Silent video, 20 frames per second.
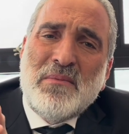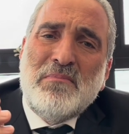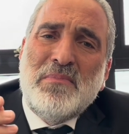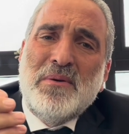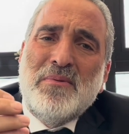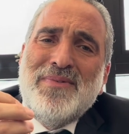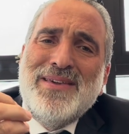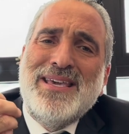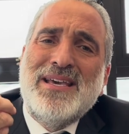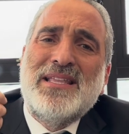
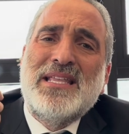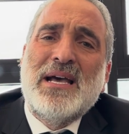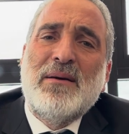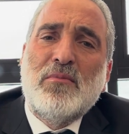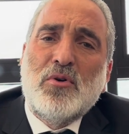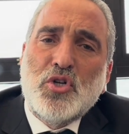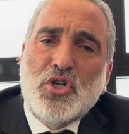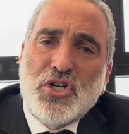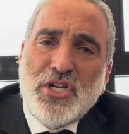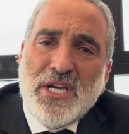b'viyat
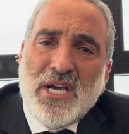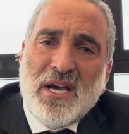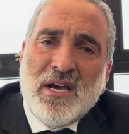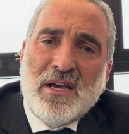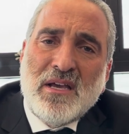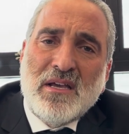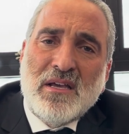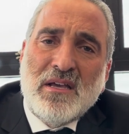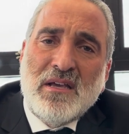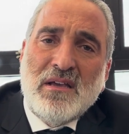HaMoshiach
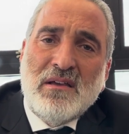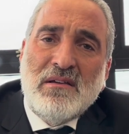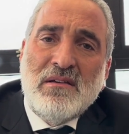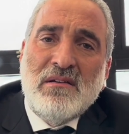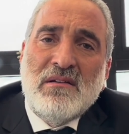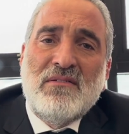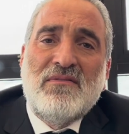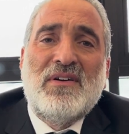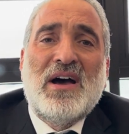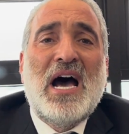
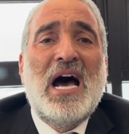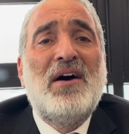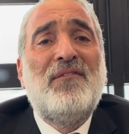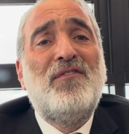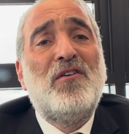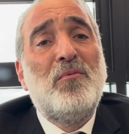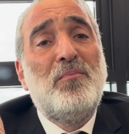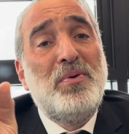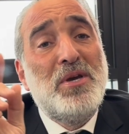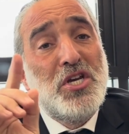v'af
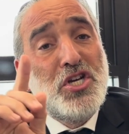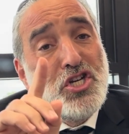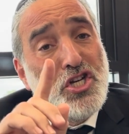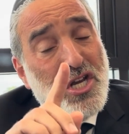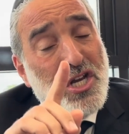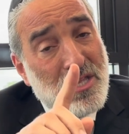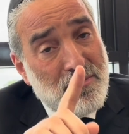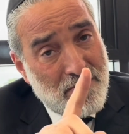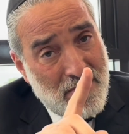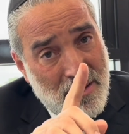al pi
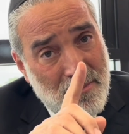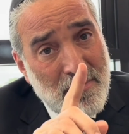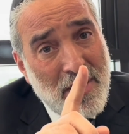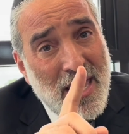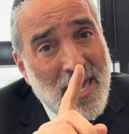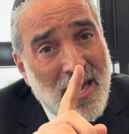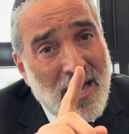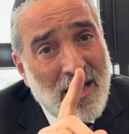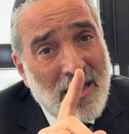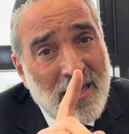
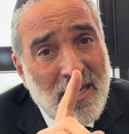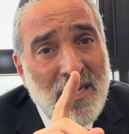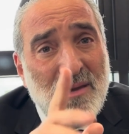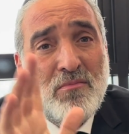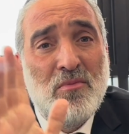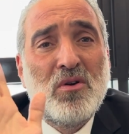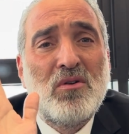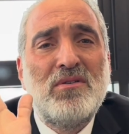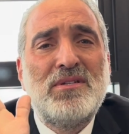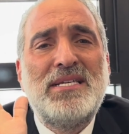shitmamea im
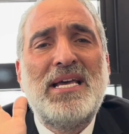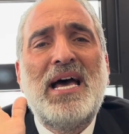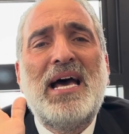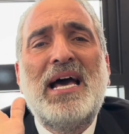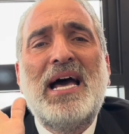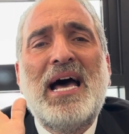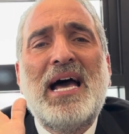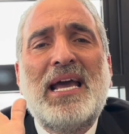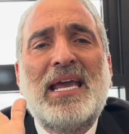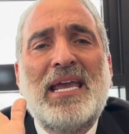kol ze
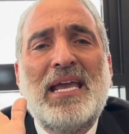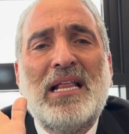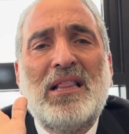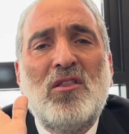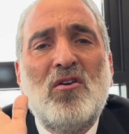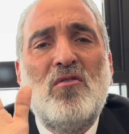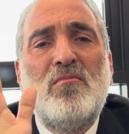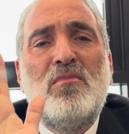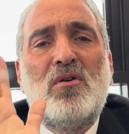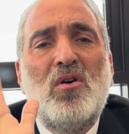achak
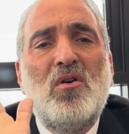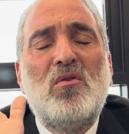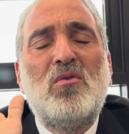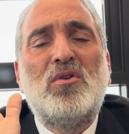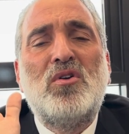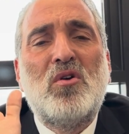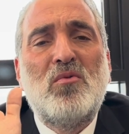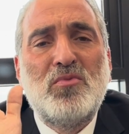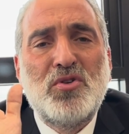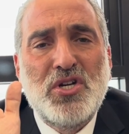lo b'chol
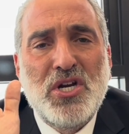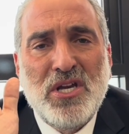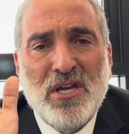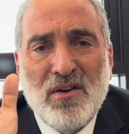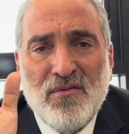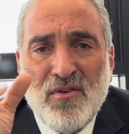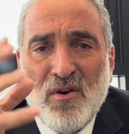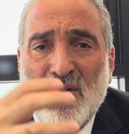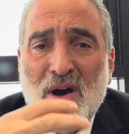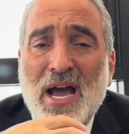yom
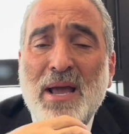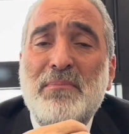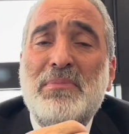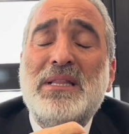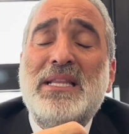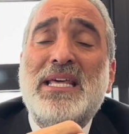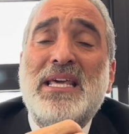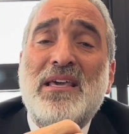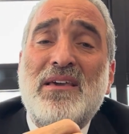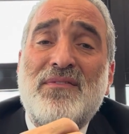sheyavo. I
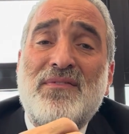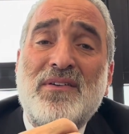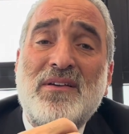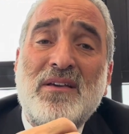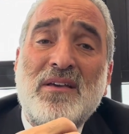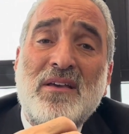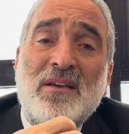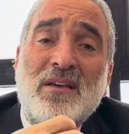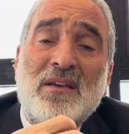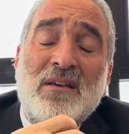believe
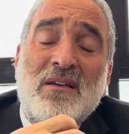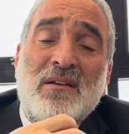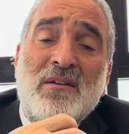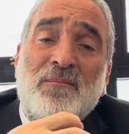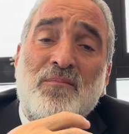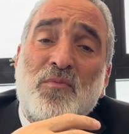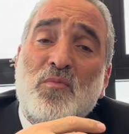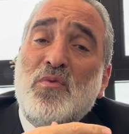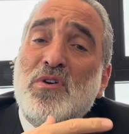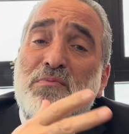
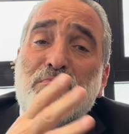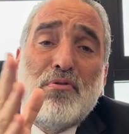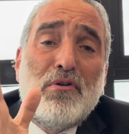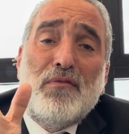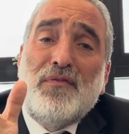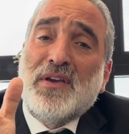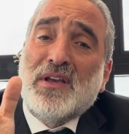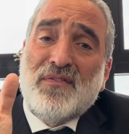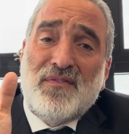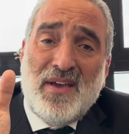with
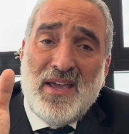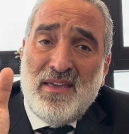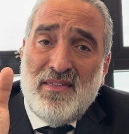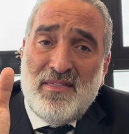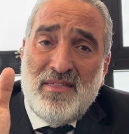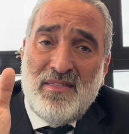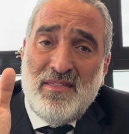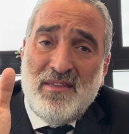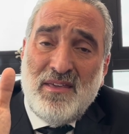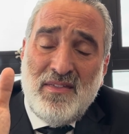perfect faith
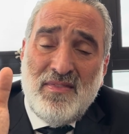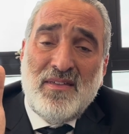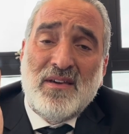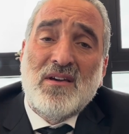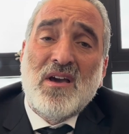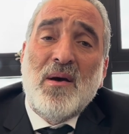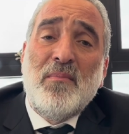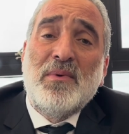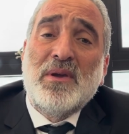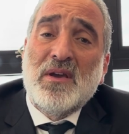in the
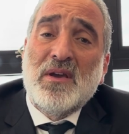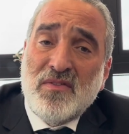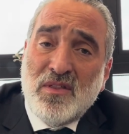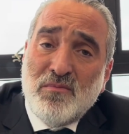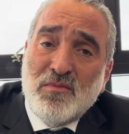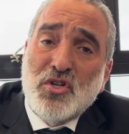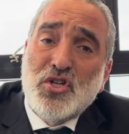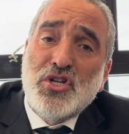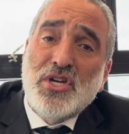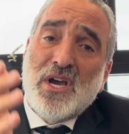coming
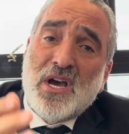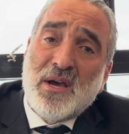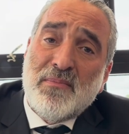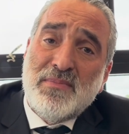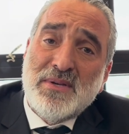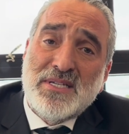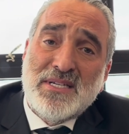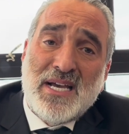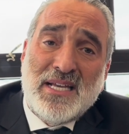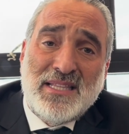Mashiach
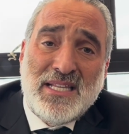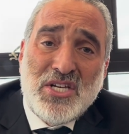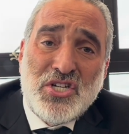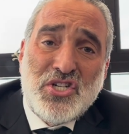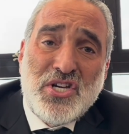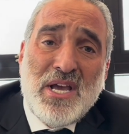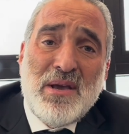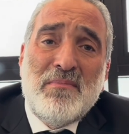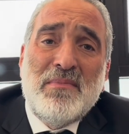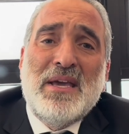B'ezrat
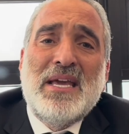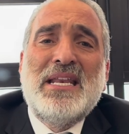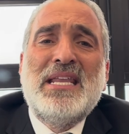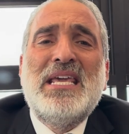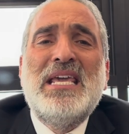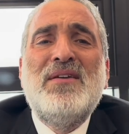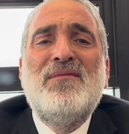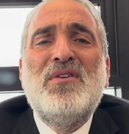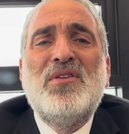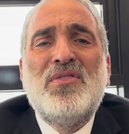Hashem, and
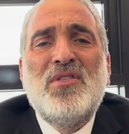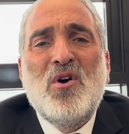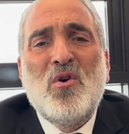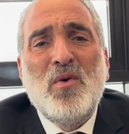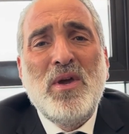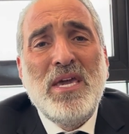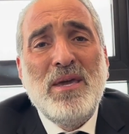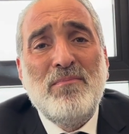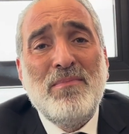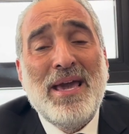even though
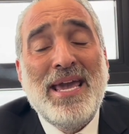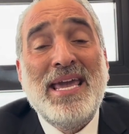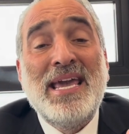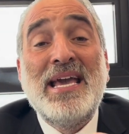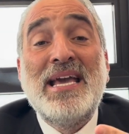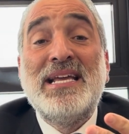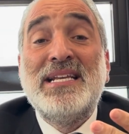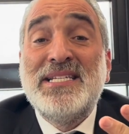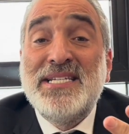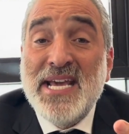he may
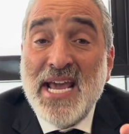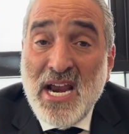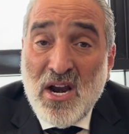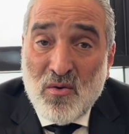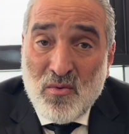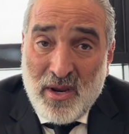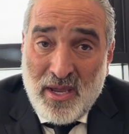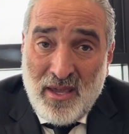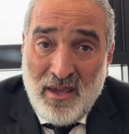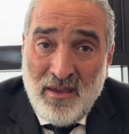
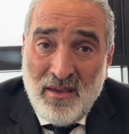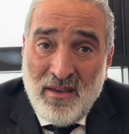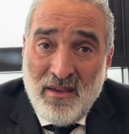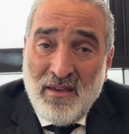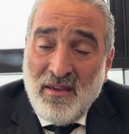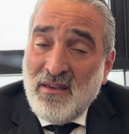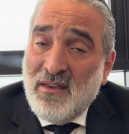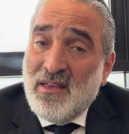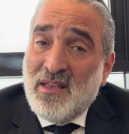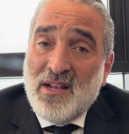tarry,
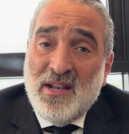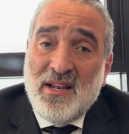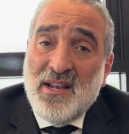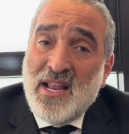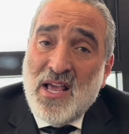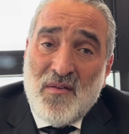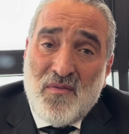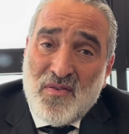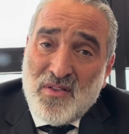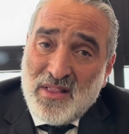
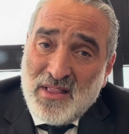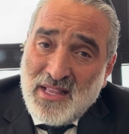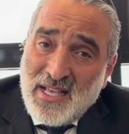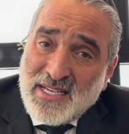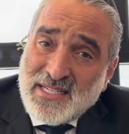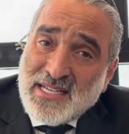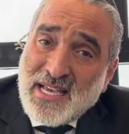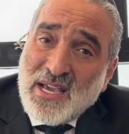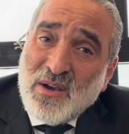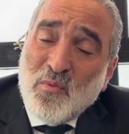
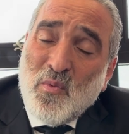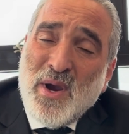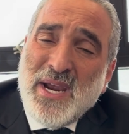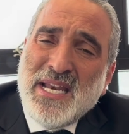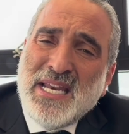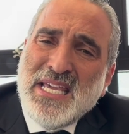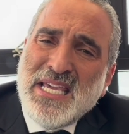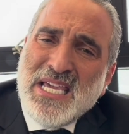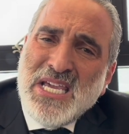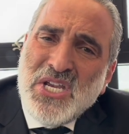nevertheless I
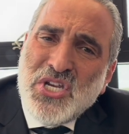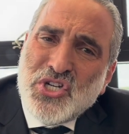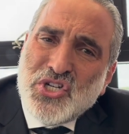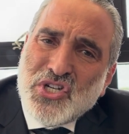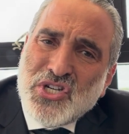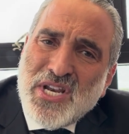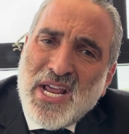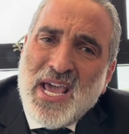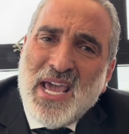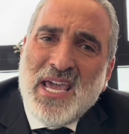wait
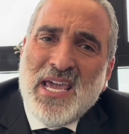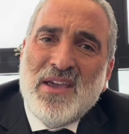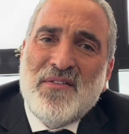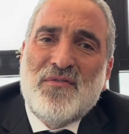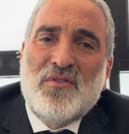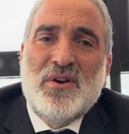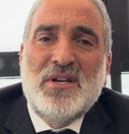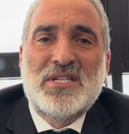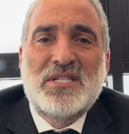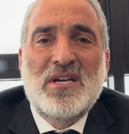each day
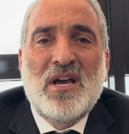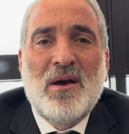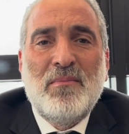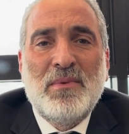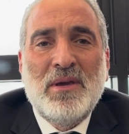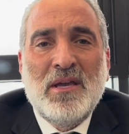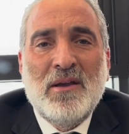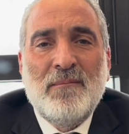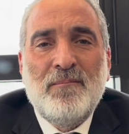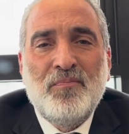for his
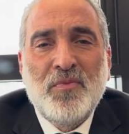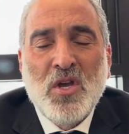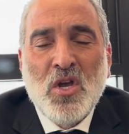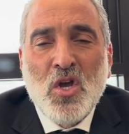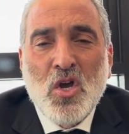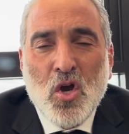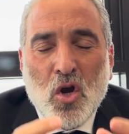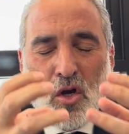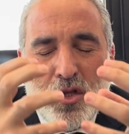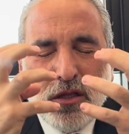coming.
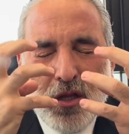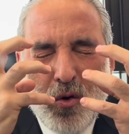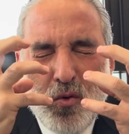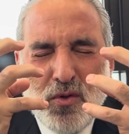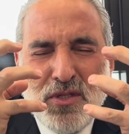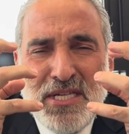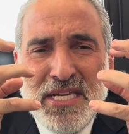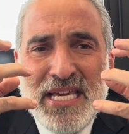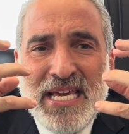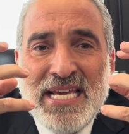
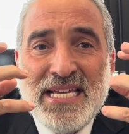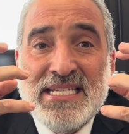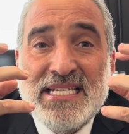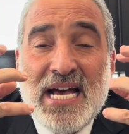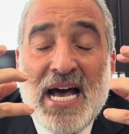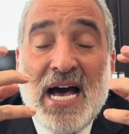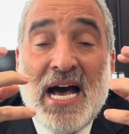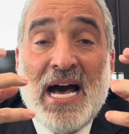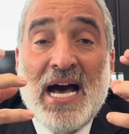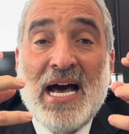Closing his
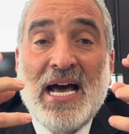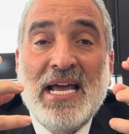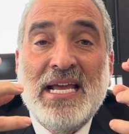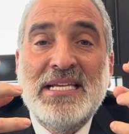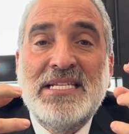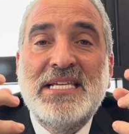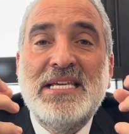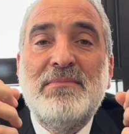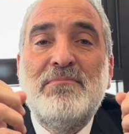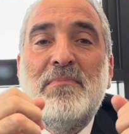
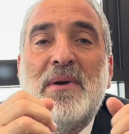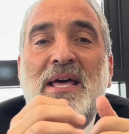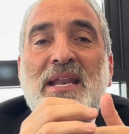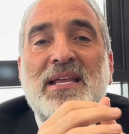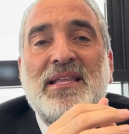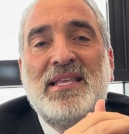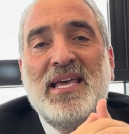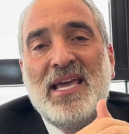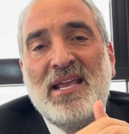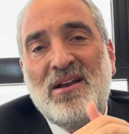eyes, he
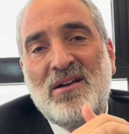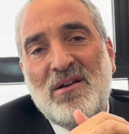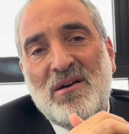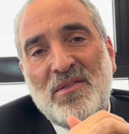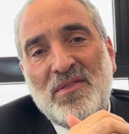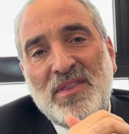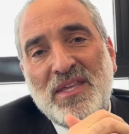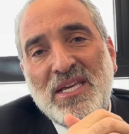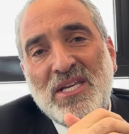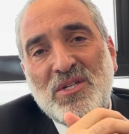meditated
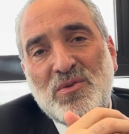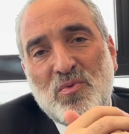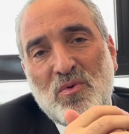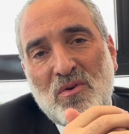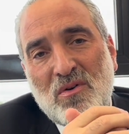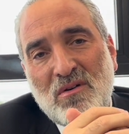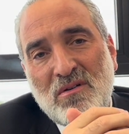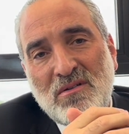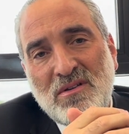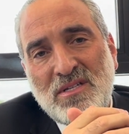on these
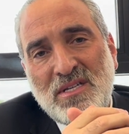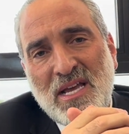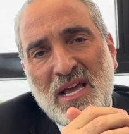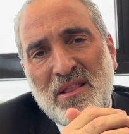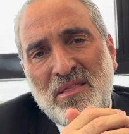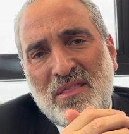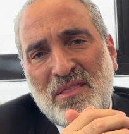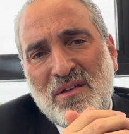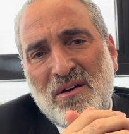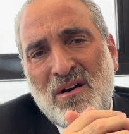words
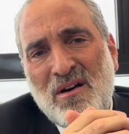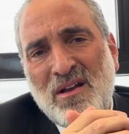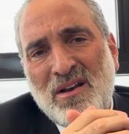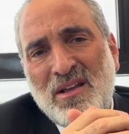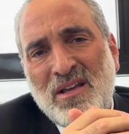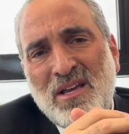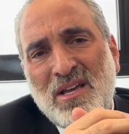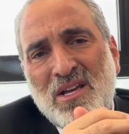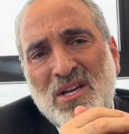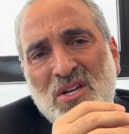and
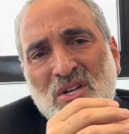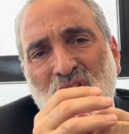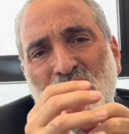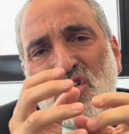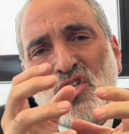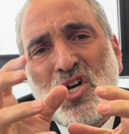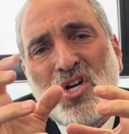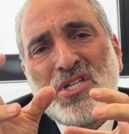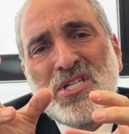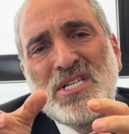thought,
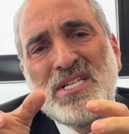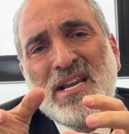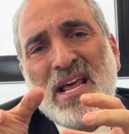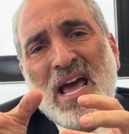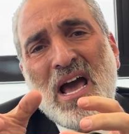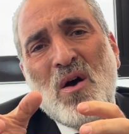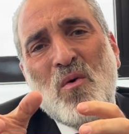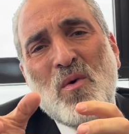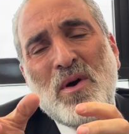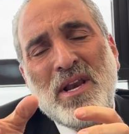just
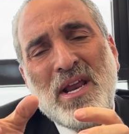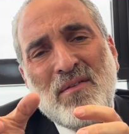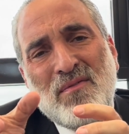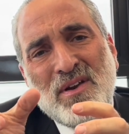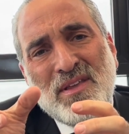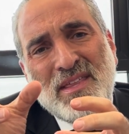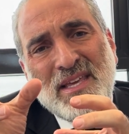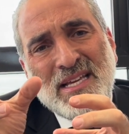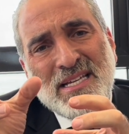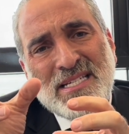now when
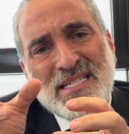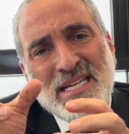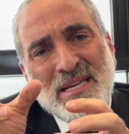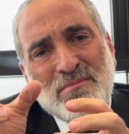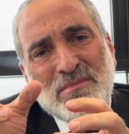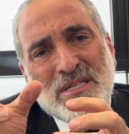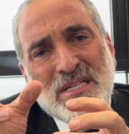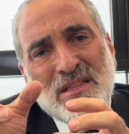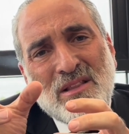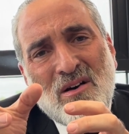everything
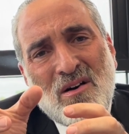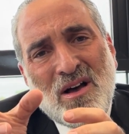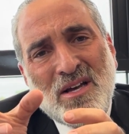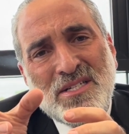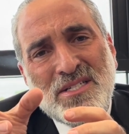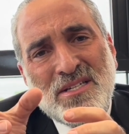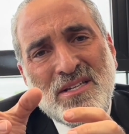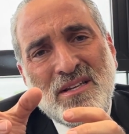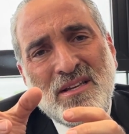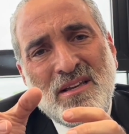seems
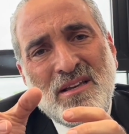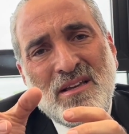lost,